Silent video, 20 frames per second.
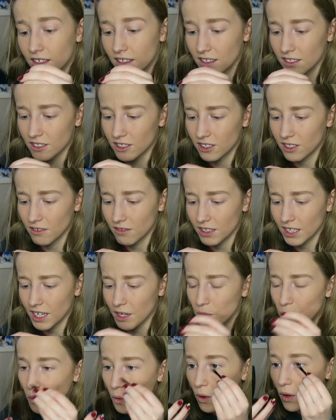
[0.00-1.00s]
I just don't think
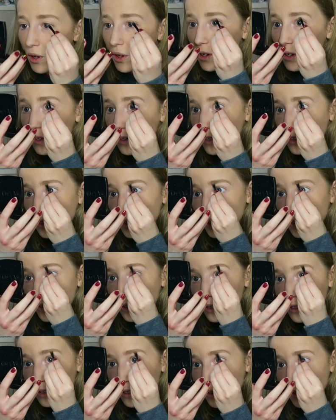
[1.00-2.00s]
it works
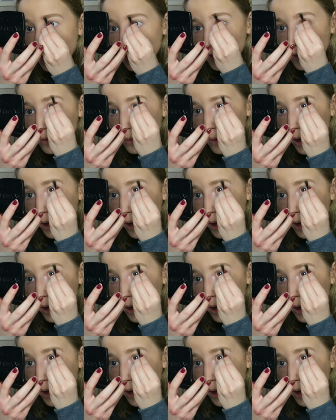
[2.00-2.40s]
for